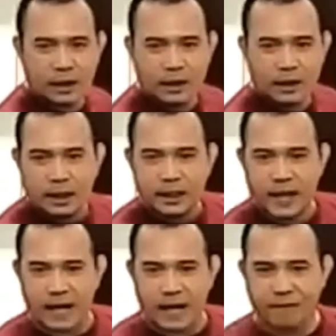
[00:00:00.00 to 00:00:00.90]
The
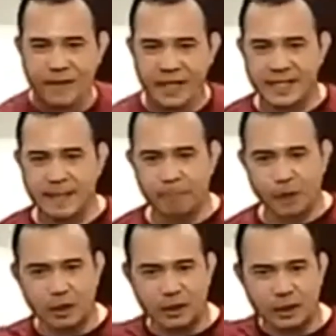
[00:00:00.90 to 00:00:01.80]
infinity symbol?
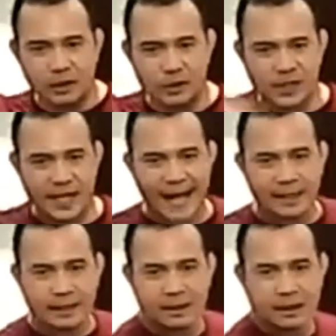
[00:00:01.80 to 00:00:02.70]
You see that?
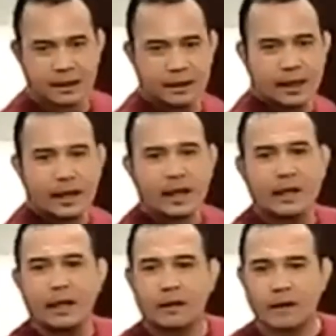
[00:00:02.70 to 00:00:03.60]

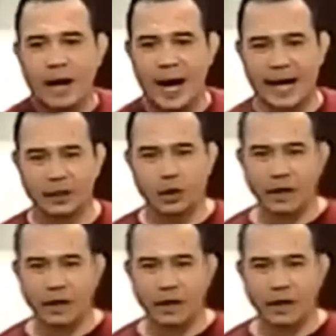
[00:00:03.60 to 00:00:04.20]
Right. Okay.